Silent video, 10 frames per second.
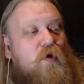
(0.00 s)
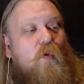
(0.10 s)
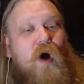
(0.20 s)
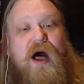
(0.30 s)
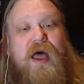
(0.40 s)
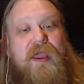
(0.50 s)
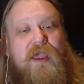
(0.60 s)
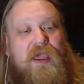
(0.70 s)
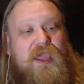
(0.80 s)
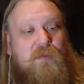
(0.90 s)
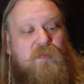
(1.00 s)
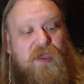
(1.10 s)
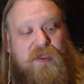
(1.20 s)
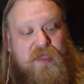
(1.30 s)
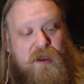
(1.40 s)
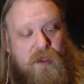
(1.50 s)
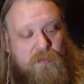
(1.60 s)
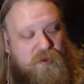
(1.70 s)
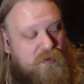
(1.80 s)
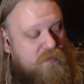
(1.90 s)
I don't know why I keep picking that
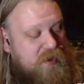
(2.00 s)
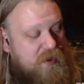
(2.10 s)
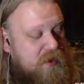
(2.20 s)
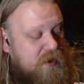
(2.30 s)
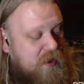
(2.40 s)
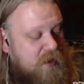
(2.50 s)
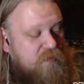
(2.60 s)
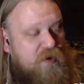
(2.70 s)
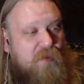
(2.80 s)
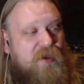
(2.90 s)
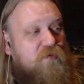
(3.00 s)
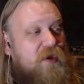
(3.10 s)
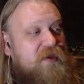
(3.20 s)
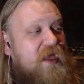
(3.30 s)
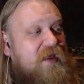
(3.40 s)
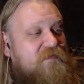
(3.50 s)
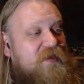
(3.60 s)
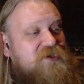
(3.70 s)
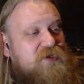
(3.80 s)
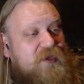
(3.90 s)
up, but I'll probably read that
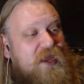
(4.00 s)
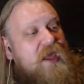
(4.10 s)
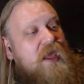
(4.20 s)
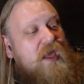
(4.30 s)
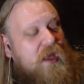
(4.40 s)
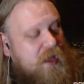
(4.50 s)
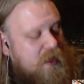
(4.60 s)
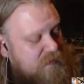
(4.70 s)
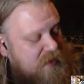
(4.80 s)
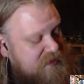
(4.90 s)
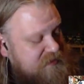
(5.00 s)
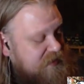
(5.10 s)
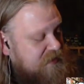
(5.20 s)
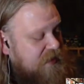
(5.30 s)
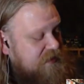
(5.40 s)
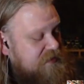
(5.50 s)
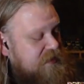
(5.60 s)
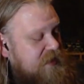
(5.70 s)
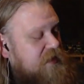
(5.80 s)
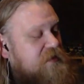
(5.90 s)
eventually. I did
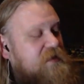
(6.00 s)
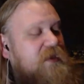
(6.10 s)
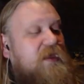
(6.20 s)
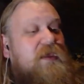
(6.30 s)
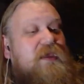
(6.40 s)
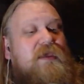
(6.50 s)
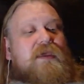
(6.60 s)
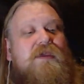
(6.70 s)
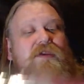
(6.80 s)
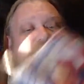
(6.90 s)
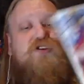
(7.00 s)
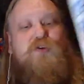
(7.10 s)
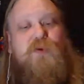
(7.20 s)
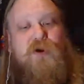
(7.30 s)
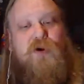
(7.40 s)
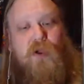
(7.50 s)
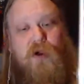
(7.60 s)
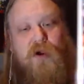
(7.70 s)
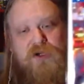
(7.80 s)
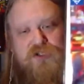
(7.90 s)
get the
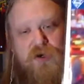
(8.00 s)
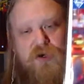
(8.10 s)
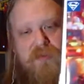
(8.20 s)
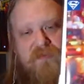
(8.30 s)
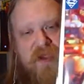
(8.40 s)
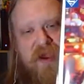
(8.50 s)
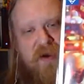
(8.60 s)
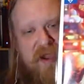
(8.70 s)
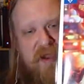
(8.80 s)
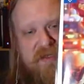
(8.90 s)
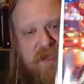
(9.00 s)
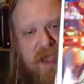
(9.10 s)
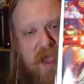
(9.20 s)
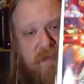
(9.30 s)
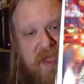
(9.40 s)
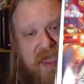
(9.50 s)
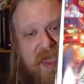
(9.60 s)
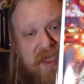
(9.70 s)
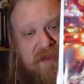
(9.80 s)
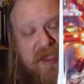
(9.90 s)
Supergirl Art Germ variant,
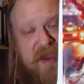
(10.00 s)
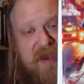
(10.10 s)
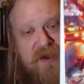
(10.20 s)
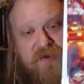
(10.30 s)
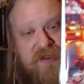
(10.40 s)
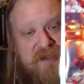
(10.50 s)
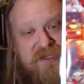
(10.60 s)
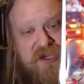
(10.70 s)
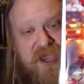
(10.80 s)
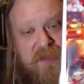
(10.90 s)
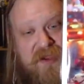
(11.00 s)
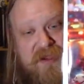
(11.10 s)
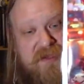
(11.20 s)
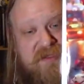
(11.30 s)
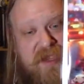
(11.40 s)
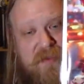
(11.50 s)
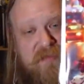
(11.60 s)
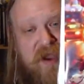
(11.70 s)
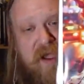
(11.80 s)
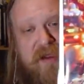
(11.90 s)
and I didn't read this yet because
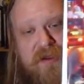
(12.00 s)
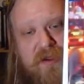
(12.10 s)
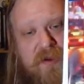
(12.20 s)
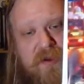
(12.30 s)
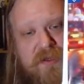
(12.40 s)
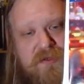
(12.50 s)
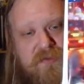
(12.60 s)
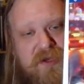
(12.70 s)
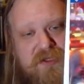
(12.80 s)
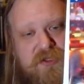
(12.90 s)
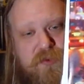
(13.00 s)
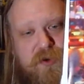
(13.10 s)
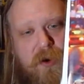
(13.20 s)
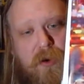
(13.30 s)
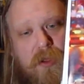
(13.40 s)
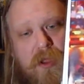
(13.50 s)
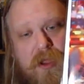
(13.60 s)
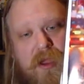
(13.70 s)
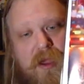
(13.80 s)
I'm not going to read Supergirl.